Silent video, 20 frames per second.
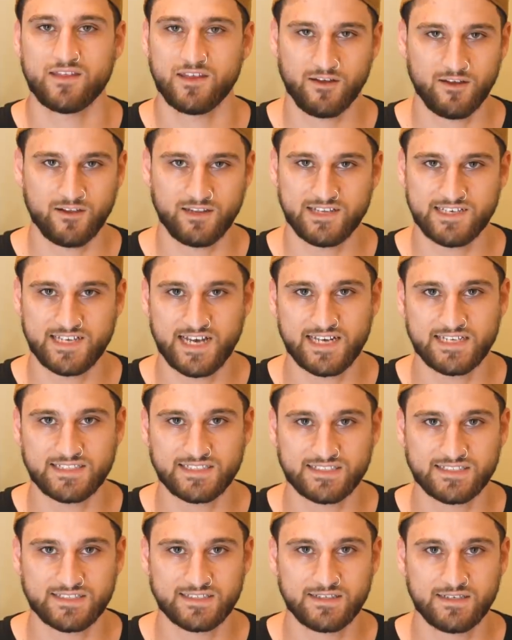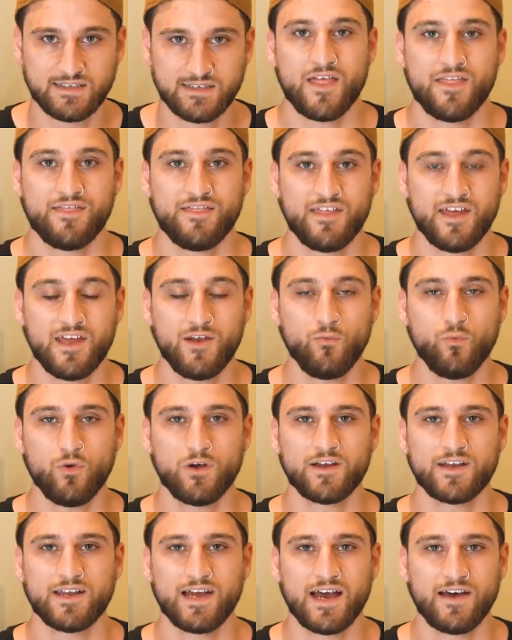the early days. Then we're
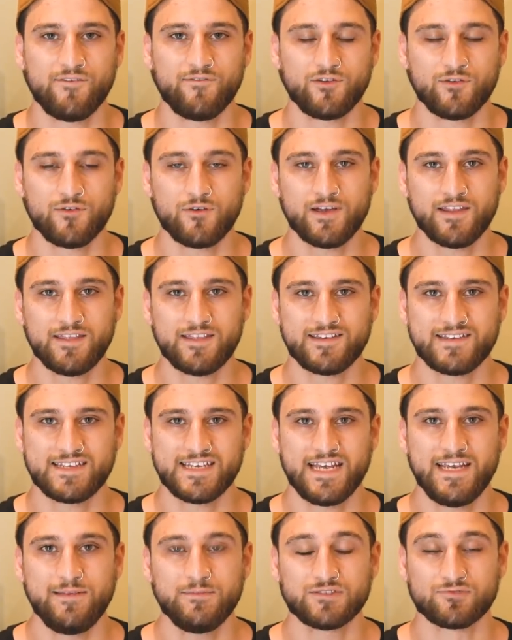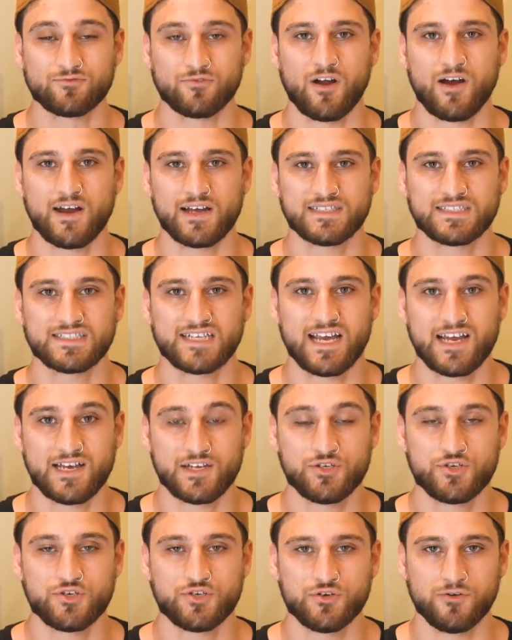going to have a look at the team's rise
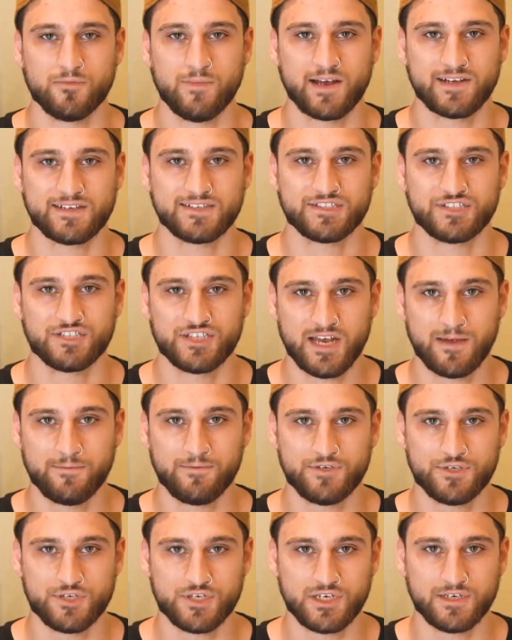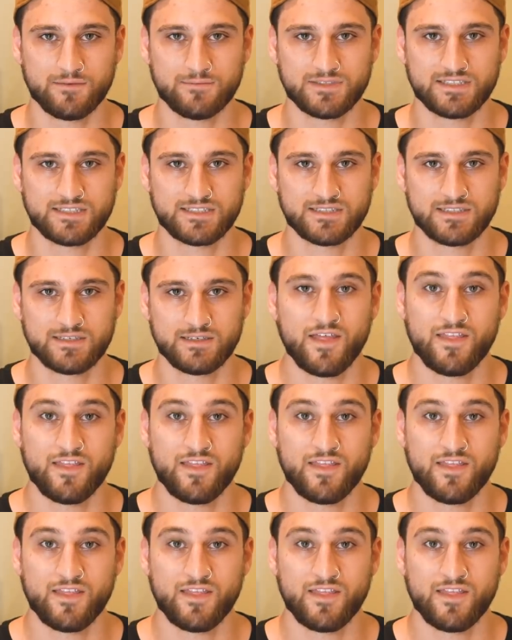and Schumacher's championships.